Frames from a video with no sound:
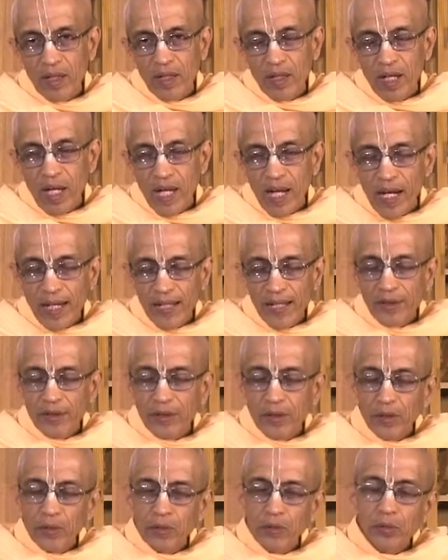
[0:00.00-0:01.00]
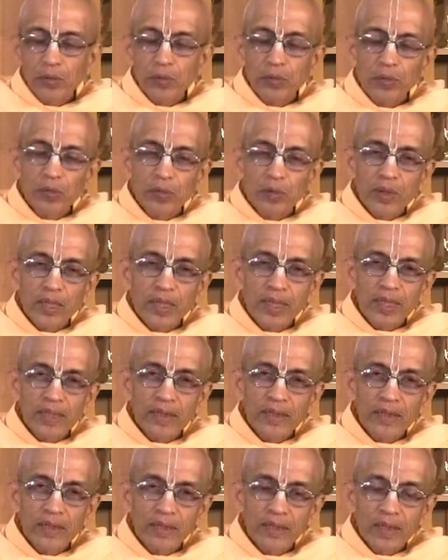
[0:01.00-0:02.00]
Uh, added to
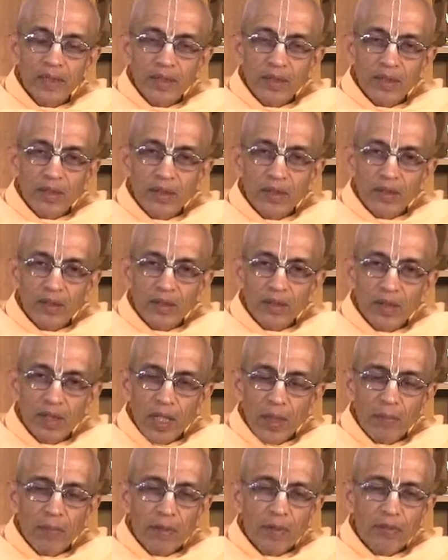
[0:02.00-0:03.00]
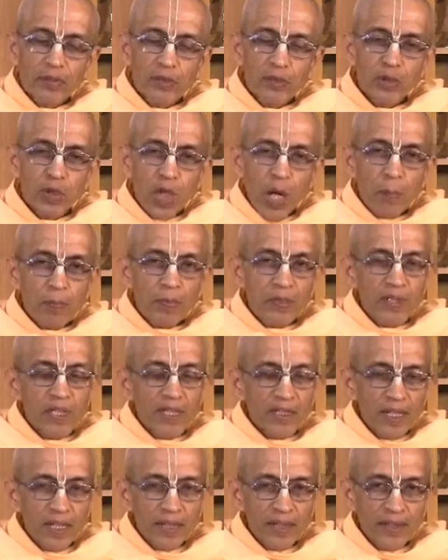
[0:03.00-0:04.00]
the uh, number of shops
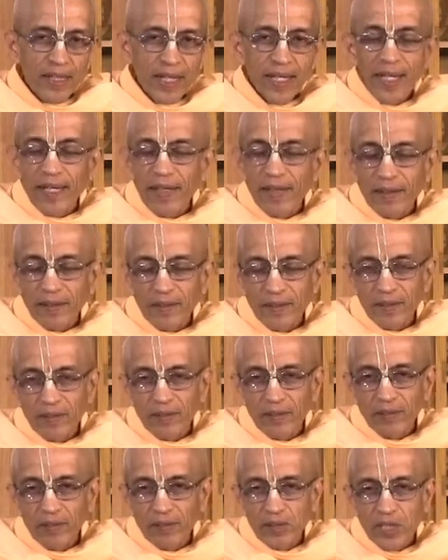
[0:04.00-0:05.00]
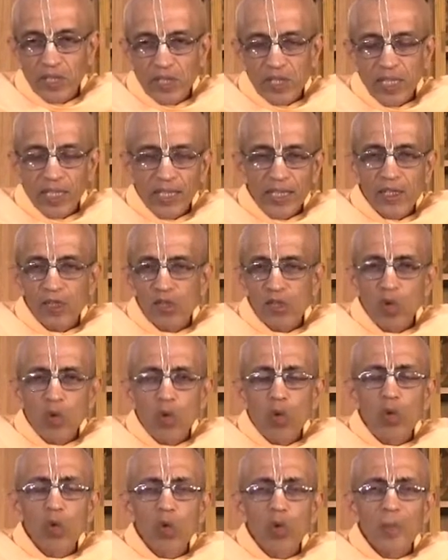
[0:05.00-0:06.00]
that are there, which are selling
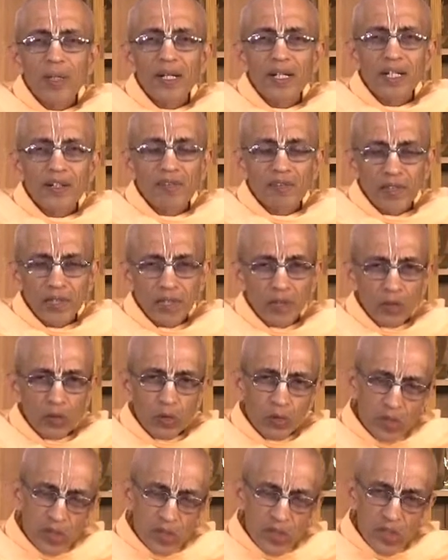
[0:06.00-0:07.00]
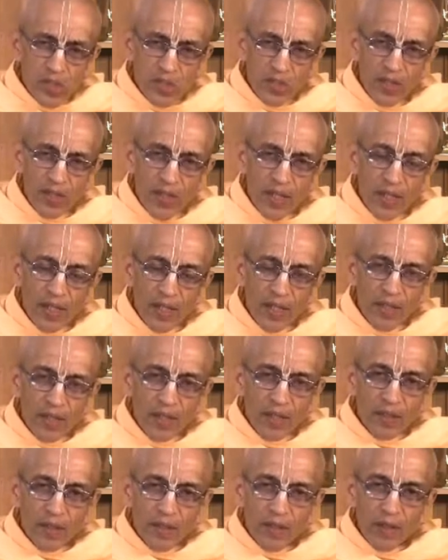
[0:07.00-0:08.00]
so many different goods
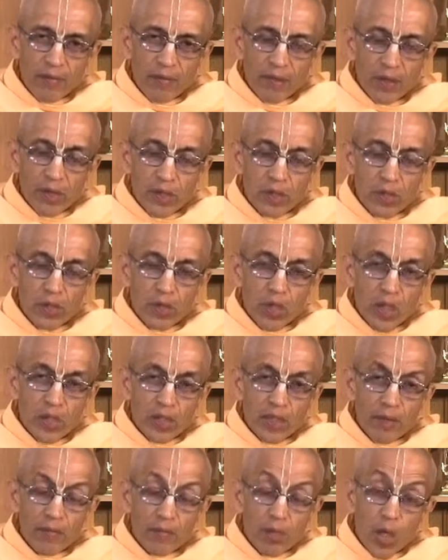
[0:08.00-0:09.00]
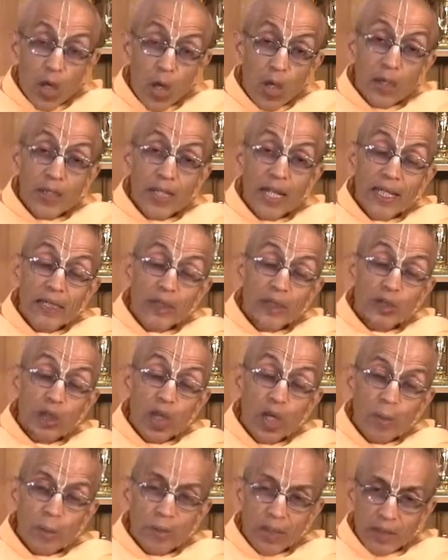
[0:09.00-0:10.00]
they have also got now online
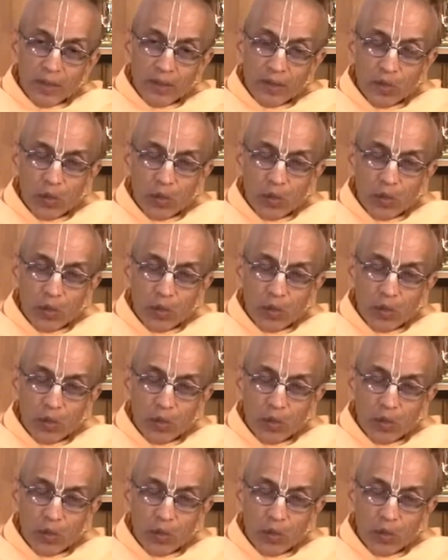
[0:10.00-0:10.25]
shopping.